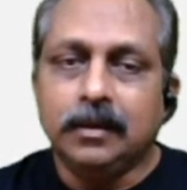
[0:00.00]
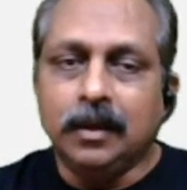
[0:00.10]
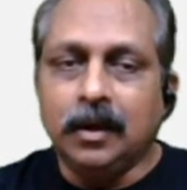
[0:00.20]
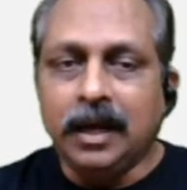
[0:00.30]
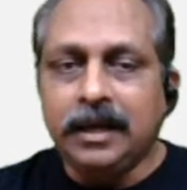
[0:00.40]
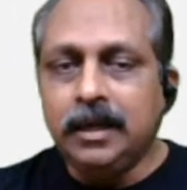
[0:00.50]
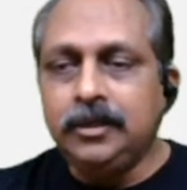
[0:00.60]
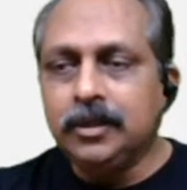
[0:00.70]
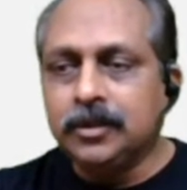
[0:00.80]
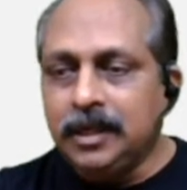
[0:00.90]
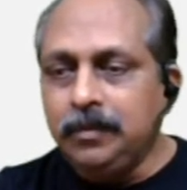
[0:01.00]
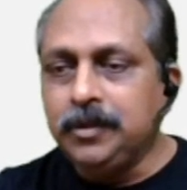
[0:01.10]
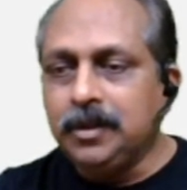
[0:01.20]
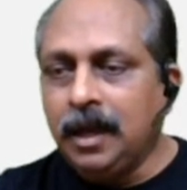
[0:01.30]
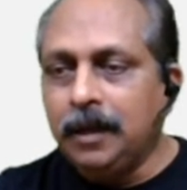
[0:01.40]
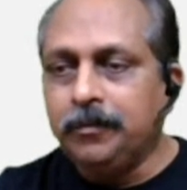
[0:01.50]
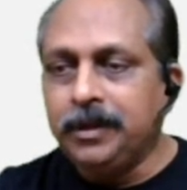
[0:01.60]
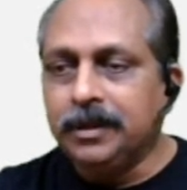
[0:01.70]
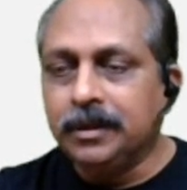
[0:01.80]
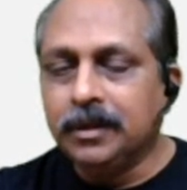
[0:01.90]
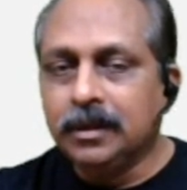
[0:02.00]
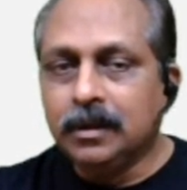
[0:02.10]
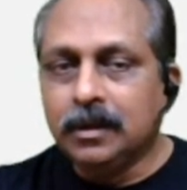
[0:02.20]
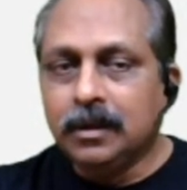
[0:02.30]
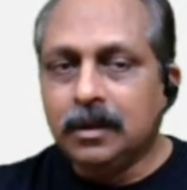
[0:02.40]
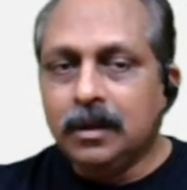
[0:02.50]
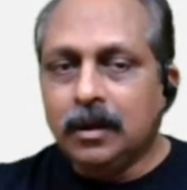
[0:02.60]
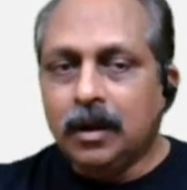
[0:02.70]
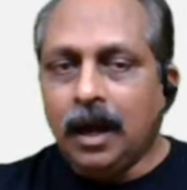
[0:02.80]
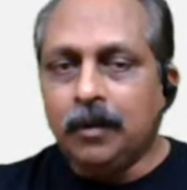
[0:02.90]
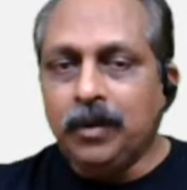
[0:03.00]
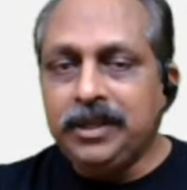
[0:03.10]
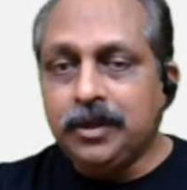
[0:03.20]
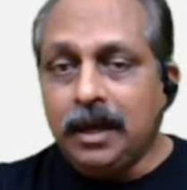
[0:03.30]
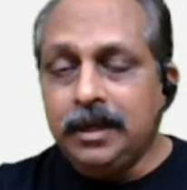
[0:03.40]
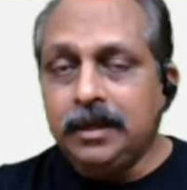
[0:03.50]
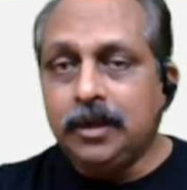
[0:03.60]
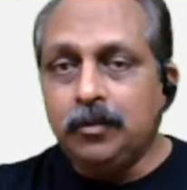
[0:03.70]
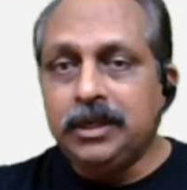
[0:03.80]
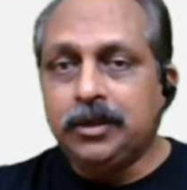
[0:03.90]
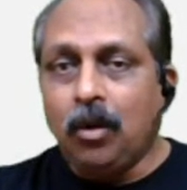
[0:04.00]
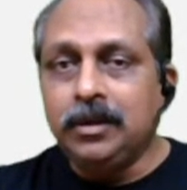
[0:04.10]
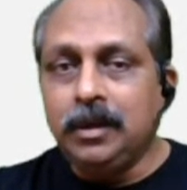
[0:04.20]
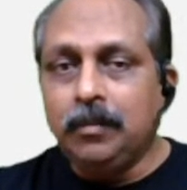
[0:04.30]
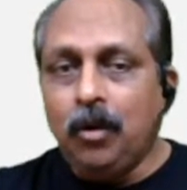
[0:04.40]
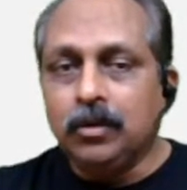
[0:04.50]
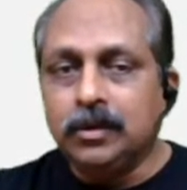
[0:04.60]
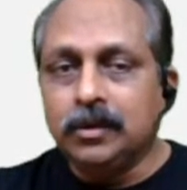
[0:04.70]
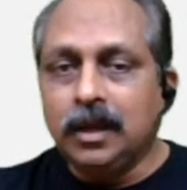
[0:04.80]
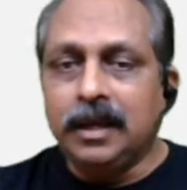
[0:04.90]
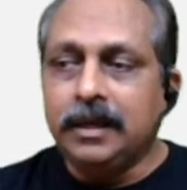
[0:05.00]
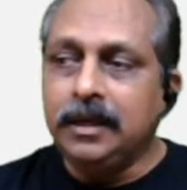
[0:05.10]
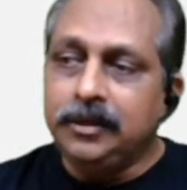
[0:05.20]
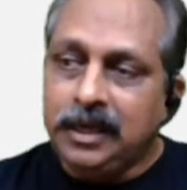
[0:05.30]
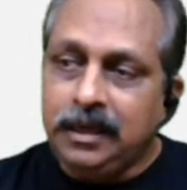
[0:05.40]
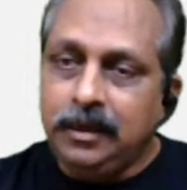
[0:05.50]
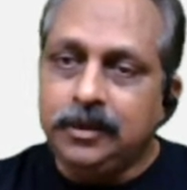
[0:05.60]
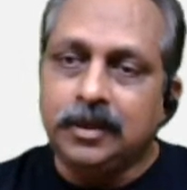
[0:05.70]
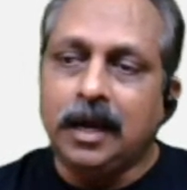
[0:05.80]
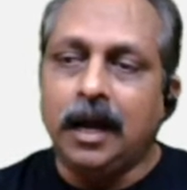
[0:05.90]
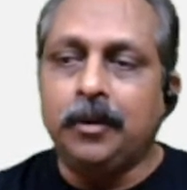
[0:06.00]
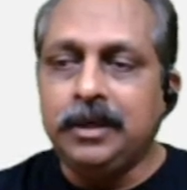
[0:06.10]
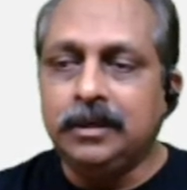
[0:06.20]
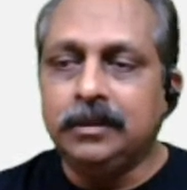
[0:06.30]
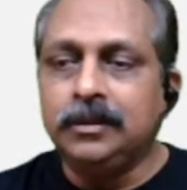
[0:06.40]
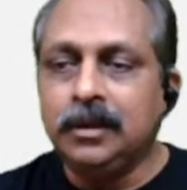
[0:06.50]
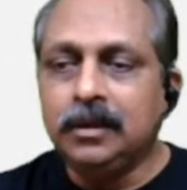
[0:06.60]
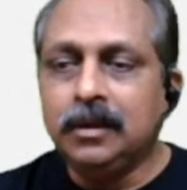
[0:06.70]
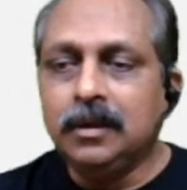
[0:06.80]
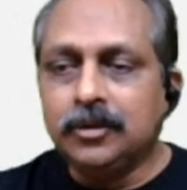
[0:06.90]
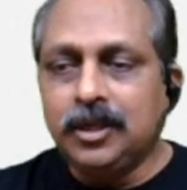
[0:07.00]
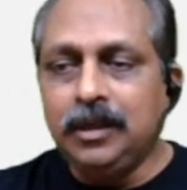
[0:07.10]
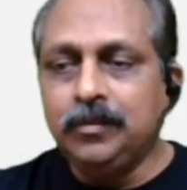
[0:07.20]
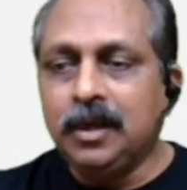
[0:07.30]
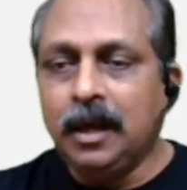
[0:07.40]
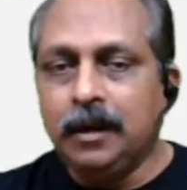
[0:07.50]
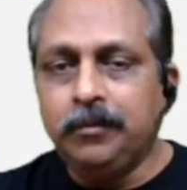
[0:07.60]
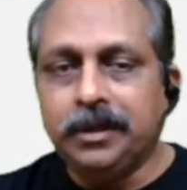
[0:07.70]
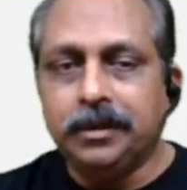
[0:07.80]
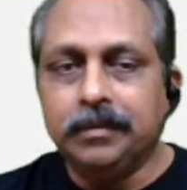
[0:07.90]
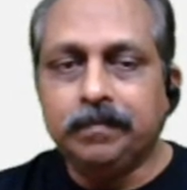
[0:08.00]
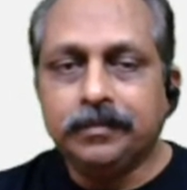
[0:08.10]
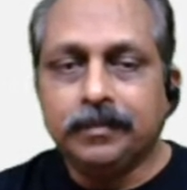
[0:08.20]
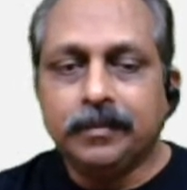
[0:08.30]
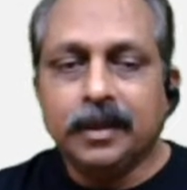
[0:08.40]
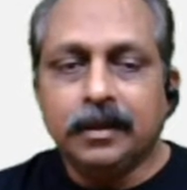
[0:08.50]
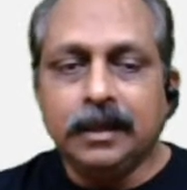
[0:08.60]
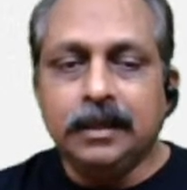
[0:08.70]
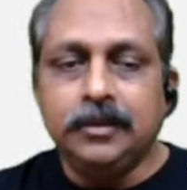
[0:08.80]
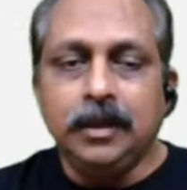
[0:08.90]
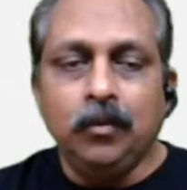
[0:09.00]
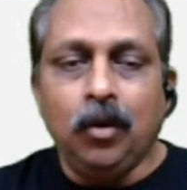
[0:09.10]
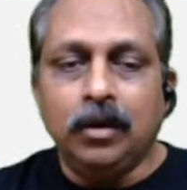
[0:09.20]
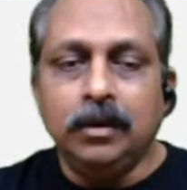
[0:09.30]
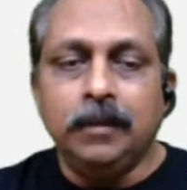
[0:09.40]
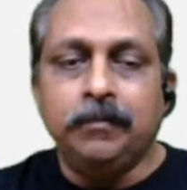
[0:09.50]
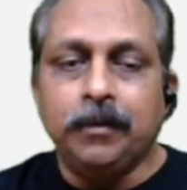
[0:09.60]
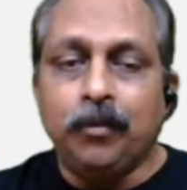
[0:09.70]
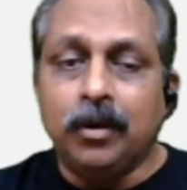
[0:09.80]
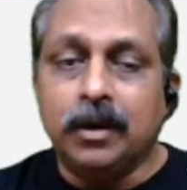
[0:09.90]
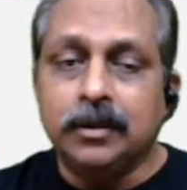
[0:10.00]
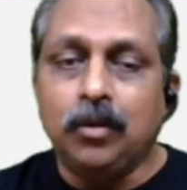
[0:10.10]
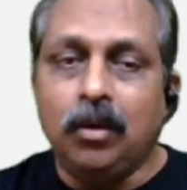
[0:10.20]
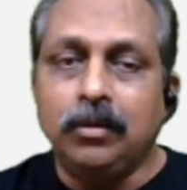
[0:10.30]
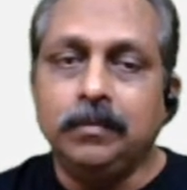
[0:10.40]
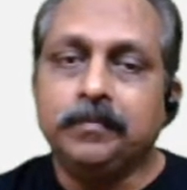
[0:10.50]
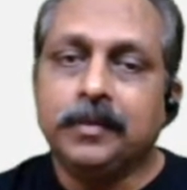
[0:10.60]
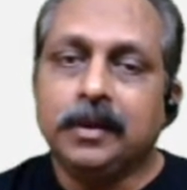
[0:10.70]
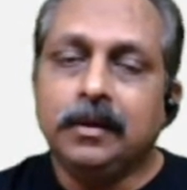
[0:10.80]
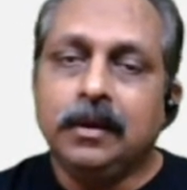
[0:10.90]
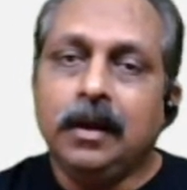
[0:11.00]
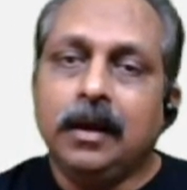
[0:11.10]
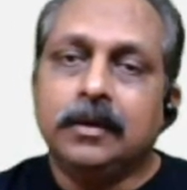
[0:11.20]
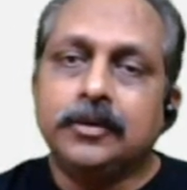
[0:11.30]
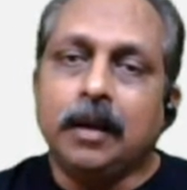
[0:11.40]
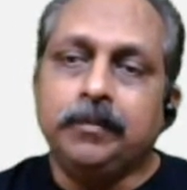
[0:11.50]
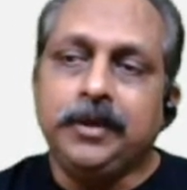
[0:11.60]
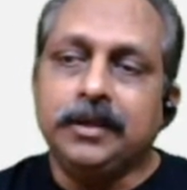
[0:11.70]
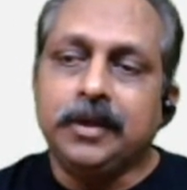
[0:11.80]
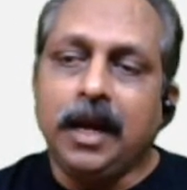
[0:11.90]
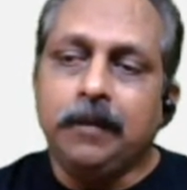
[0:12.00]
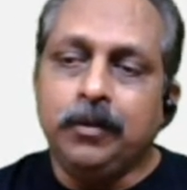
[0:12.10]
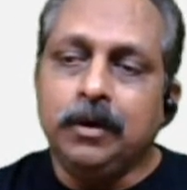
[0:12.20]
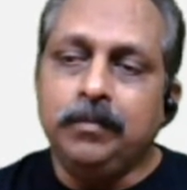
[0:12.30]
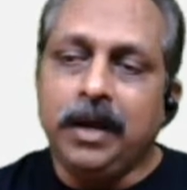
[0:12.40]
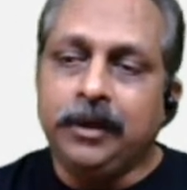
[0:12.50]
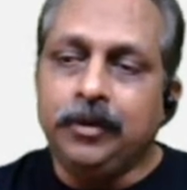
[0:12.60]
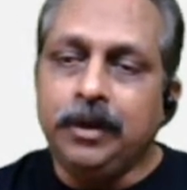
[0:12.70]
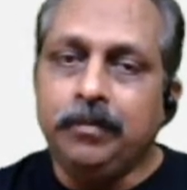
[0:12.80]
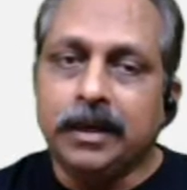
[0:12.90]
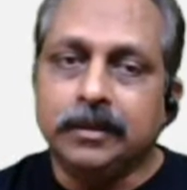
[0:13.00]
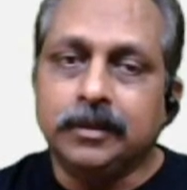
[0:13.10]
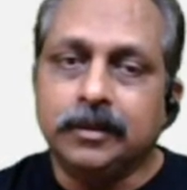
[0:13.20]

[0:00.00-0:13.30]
The luggage seems heavy. And which luggage are we talking about? The luggage he is carrying seems heavy. Easy one if you focus on subject and verb agreement.